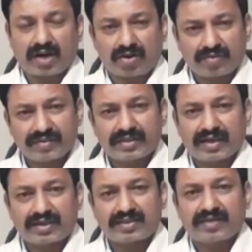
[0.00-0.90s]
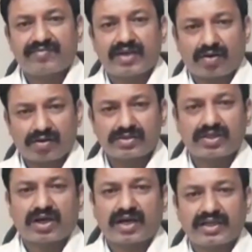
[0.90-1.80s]
along with that, if they
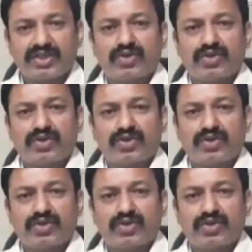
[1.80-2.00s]
also continue